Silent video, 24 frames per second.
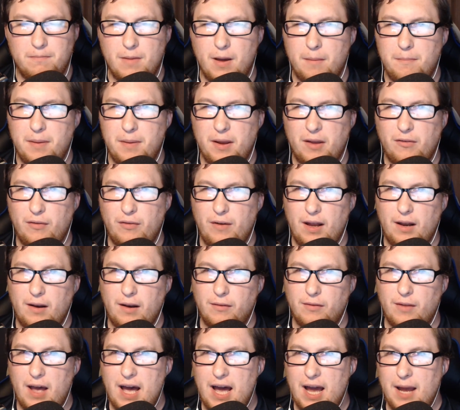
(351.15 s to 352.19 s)
a big fan
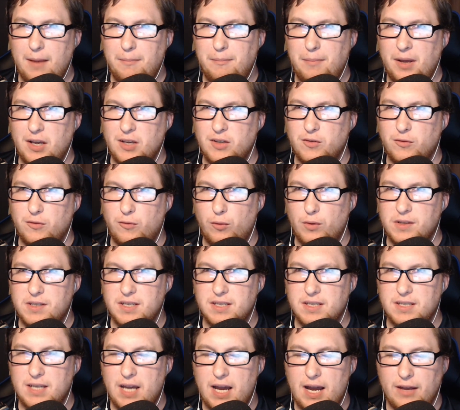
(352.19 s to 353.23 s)
of the high-pitched
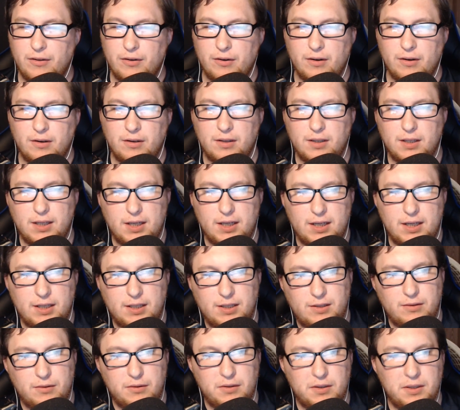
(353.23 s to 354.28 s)
voices either
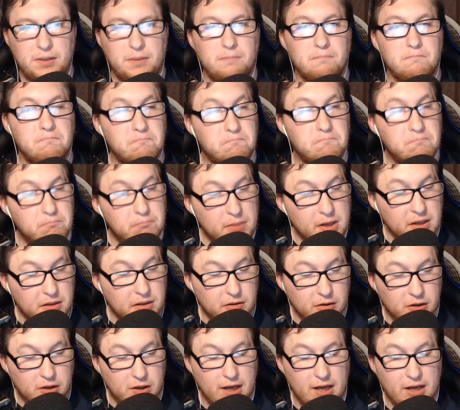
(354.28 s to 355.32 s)
into it, but
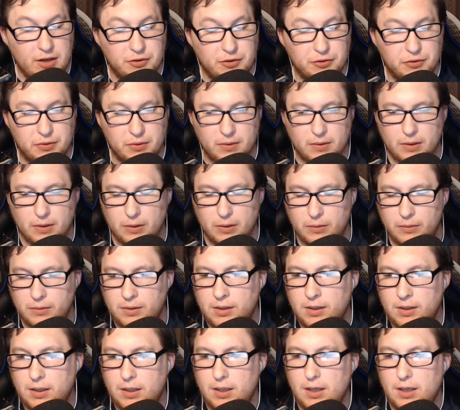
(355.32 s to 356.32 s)
to each their own.